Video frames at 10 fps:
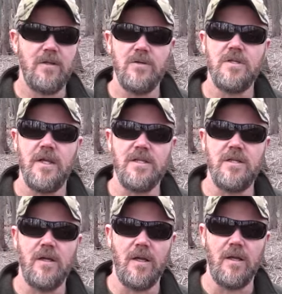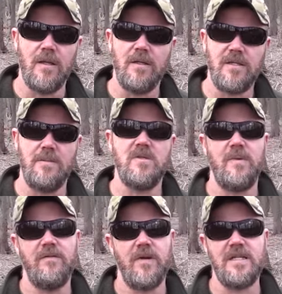those as there seems to
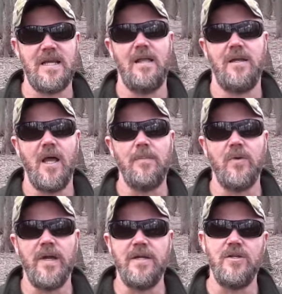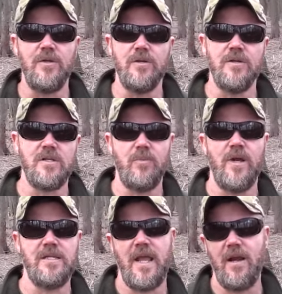be a very solid upgrade to your
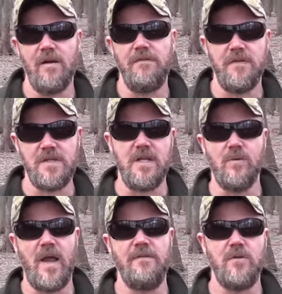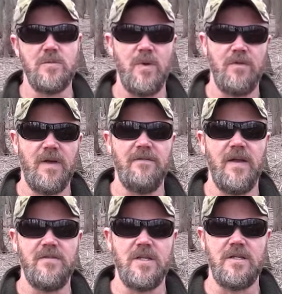suppressed AR-15 rifles, both
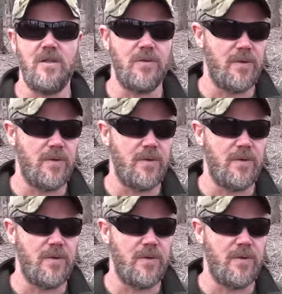5.56 and